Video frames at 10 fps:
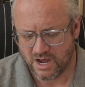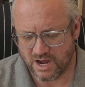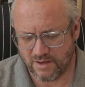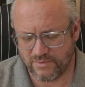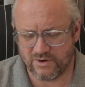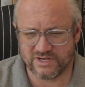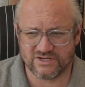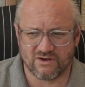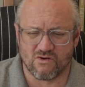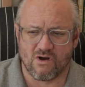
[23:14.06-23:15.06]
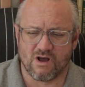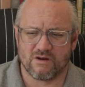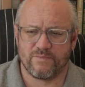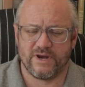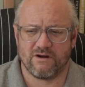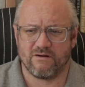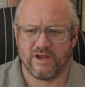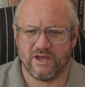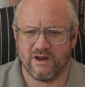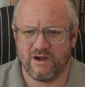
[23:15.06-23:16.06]
There is a long
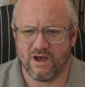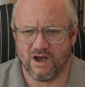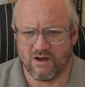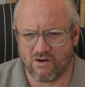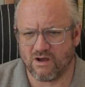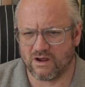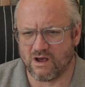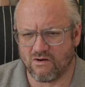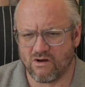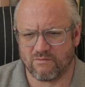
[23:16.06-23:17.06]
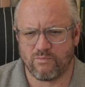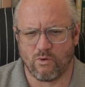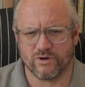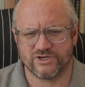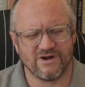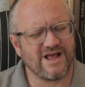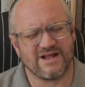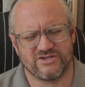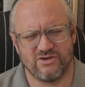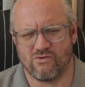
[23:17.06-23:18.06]
period, a long portion,
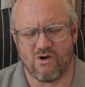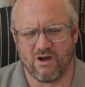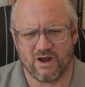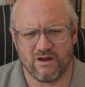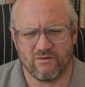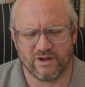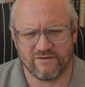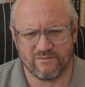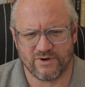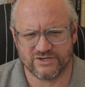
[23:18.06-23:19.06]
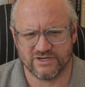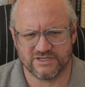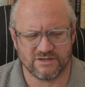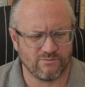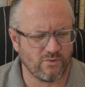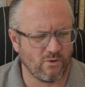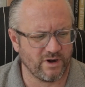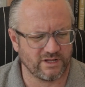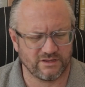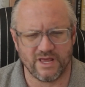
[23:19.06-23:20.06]
not too long. I don't want to give the impression it's some
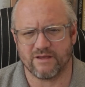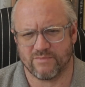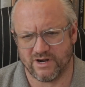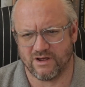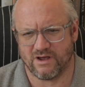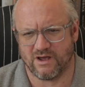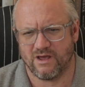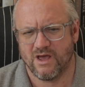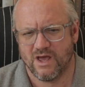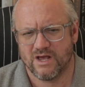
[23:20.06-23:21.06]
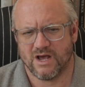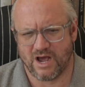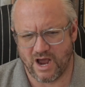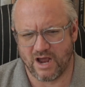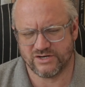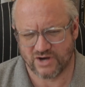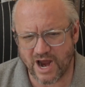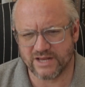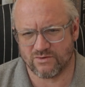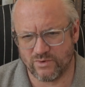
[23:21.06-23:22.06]
boring thing, but I
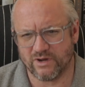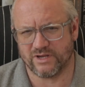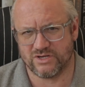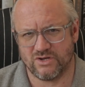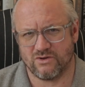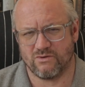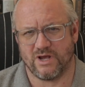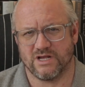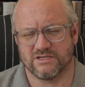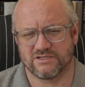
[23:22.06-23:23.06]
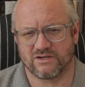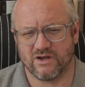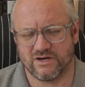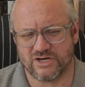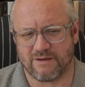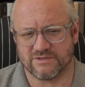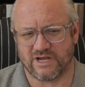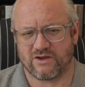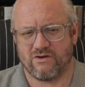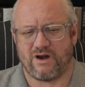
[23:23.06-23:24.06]
tried to really do as good a job as
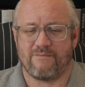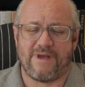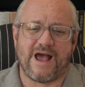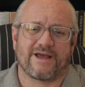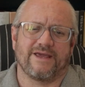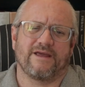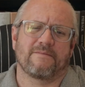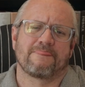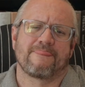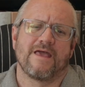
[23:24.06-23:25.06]
I could unpacking